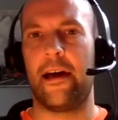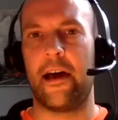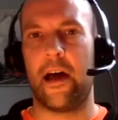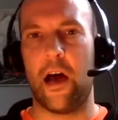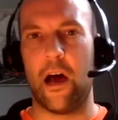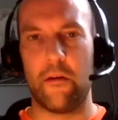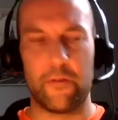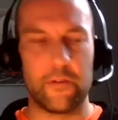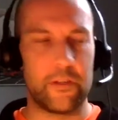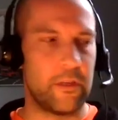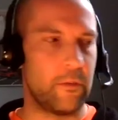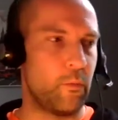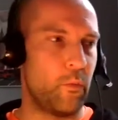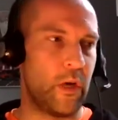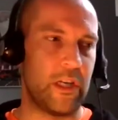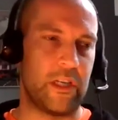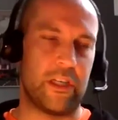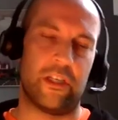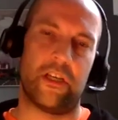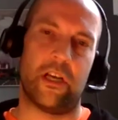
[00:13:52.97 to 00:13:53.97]
Other than
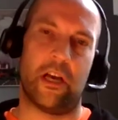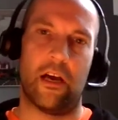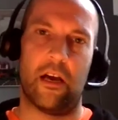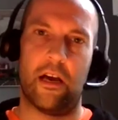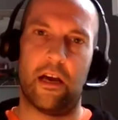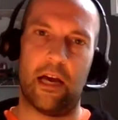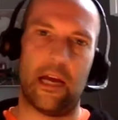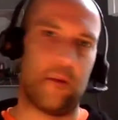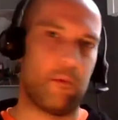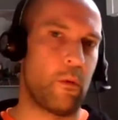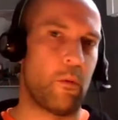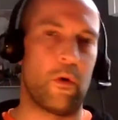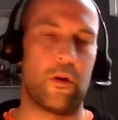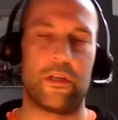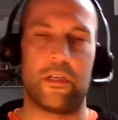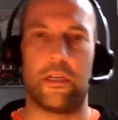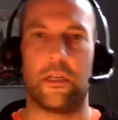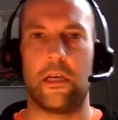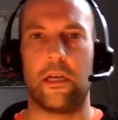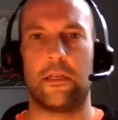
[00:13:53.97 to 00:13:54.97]
wish anyone
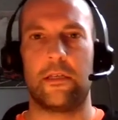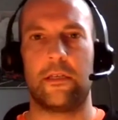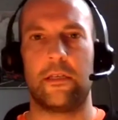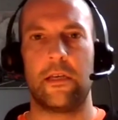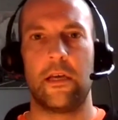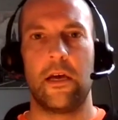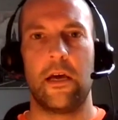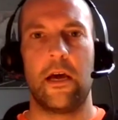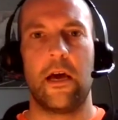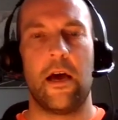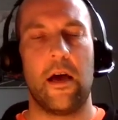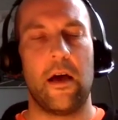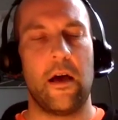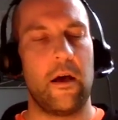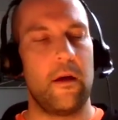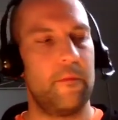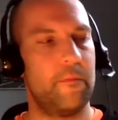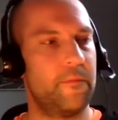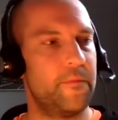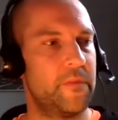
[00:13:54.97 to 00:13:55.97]
watching this
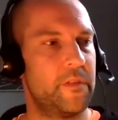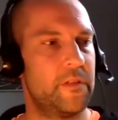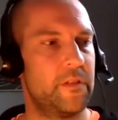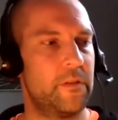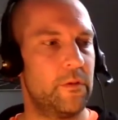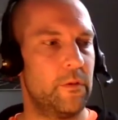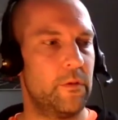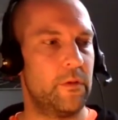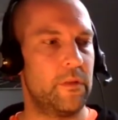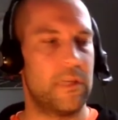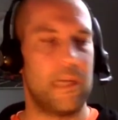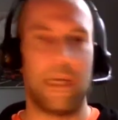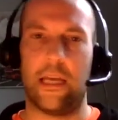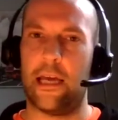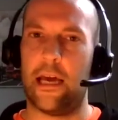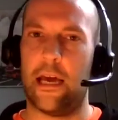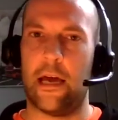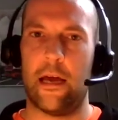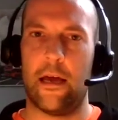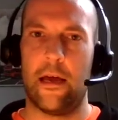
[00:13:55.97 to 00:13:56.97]
to take
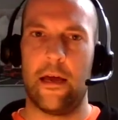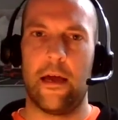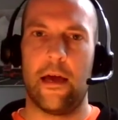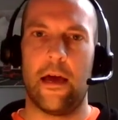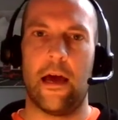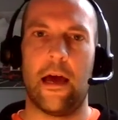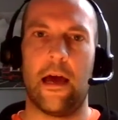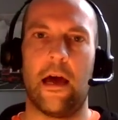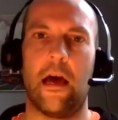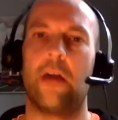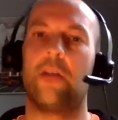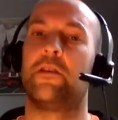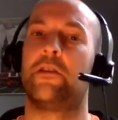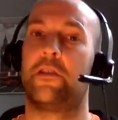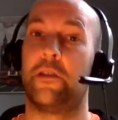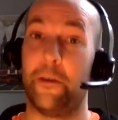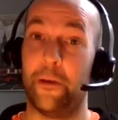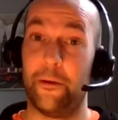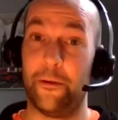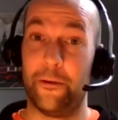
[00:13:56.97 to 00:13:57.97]
care,
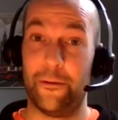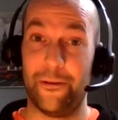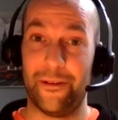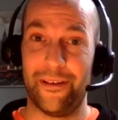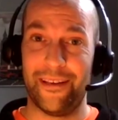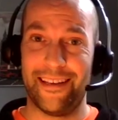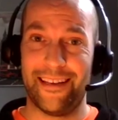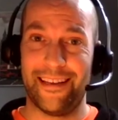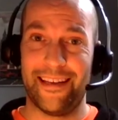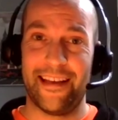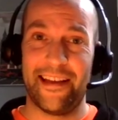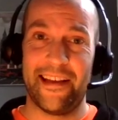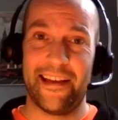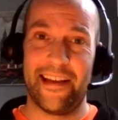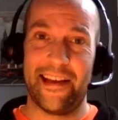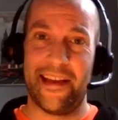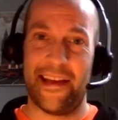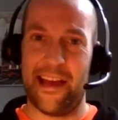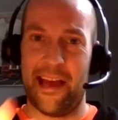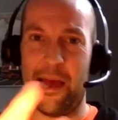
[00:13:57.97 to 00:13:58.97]
do
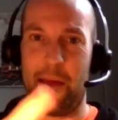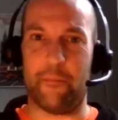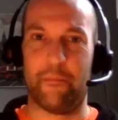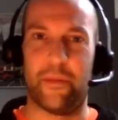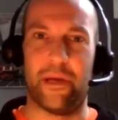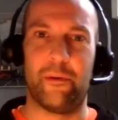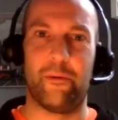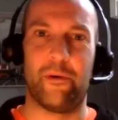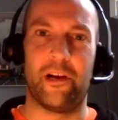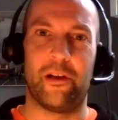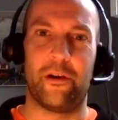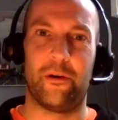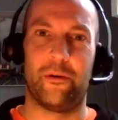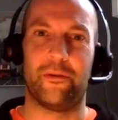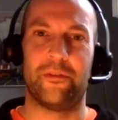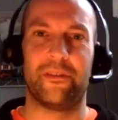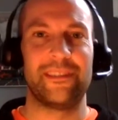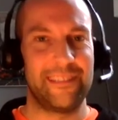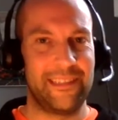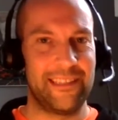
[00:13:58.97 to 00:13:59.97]
and be well all.
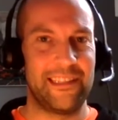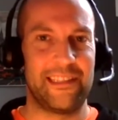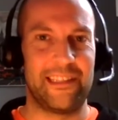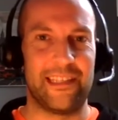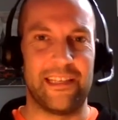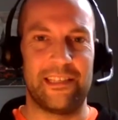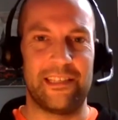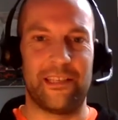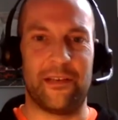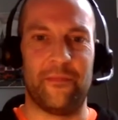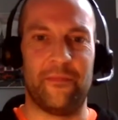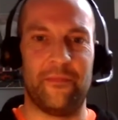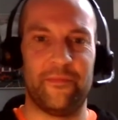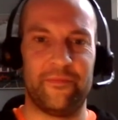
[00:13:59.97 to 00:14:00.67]
See you soon.